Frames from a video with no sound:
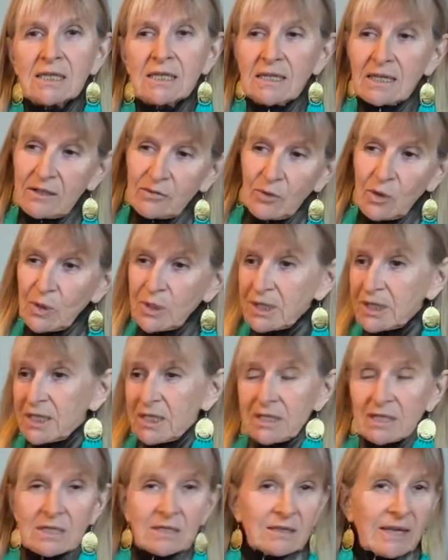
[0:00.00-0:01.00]
And of course,
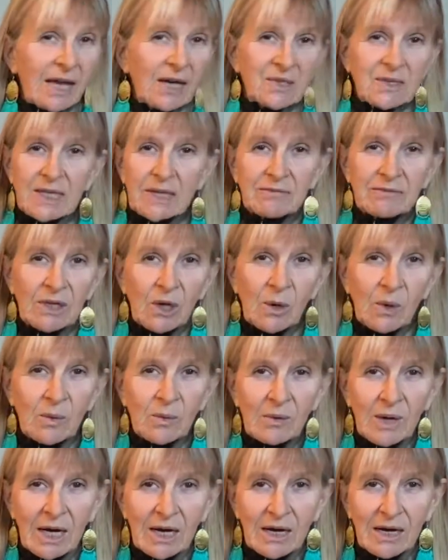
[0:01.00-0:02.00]
these cows have
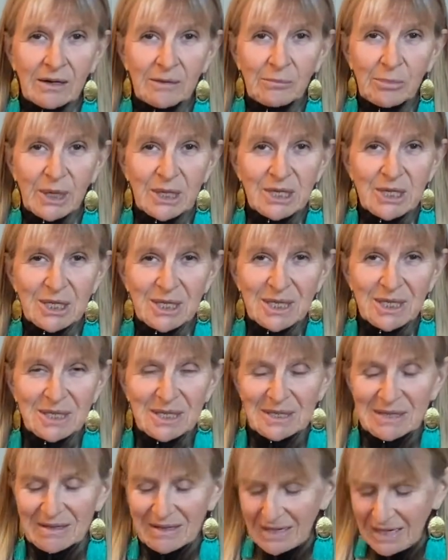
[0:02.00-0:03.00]
no prejudice.